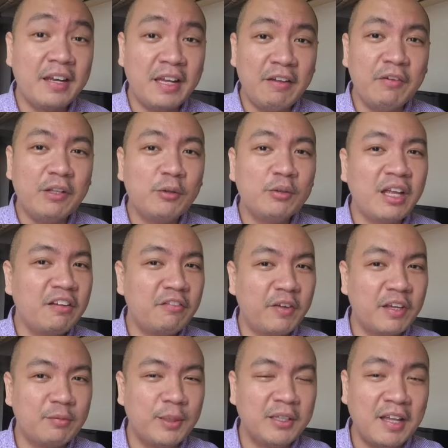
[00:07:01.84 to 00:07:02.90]
And even though the
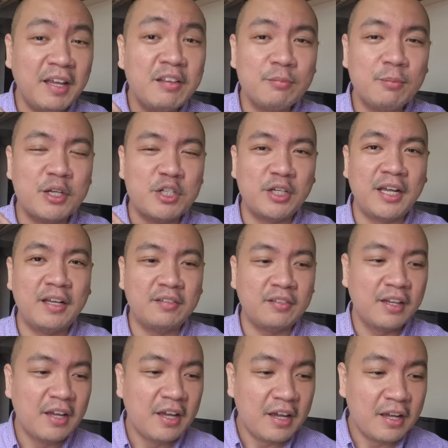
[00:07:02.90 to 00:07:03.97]
investment is much
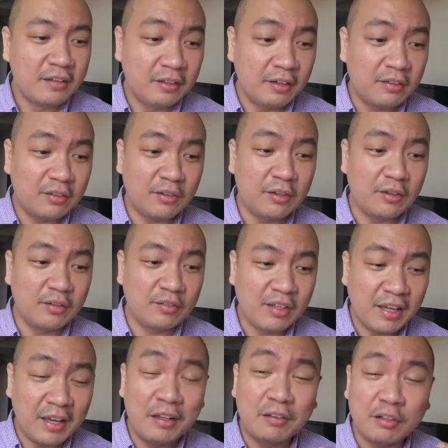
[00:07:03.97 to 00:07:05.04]
less, the
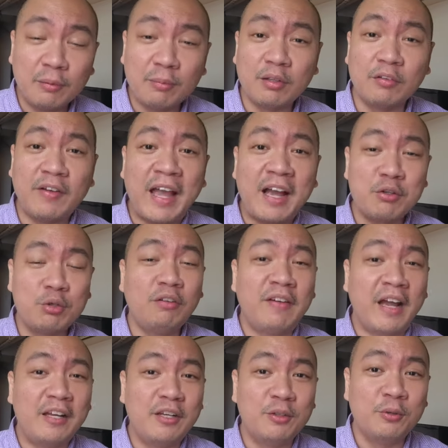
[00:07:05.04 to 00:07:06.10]
returns in terms of actual
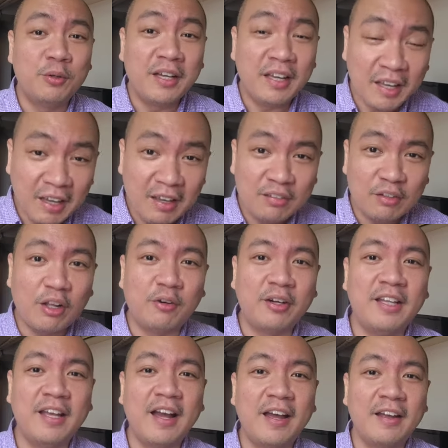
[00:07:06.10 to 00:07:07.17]
value is
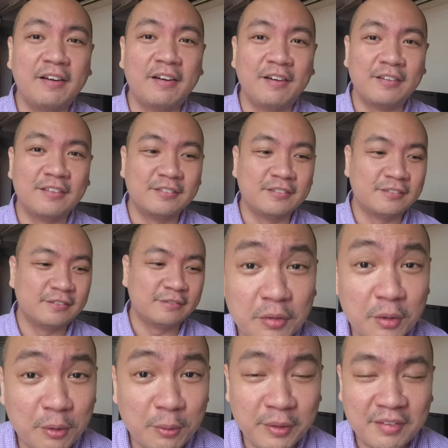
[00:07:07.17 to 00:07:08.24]
already higher.
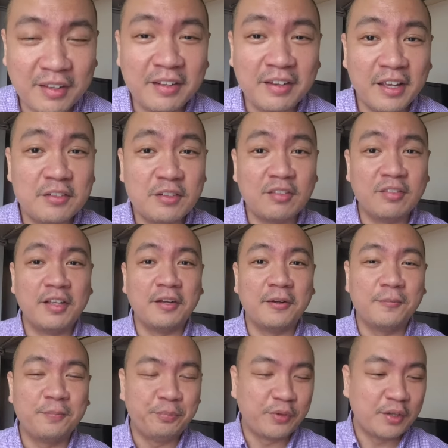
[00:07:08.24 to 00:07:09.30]
So it's getting
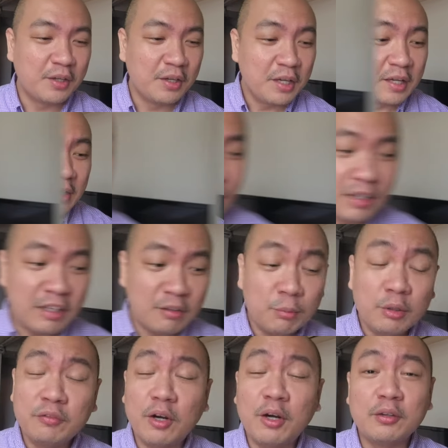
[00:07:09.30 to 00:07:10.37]
interesting. So
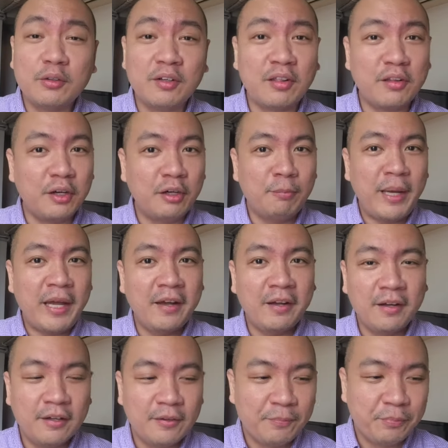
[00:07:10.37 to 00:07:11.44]
let's move on to the third bank.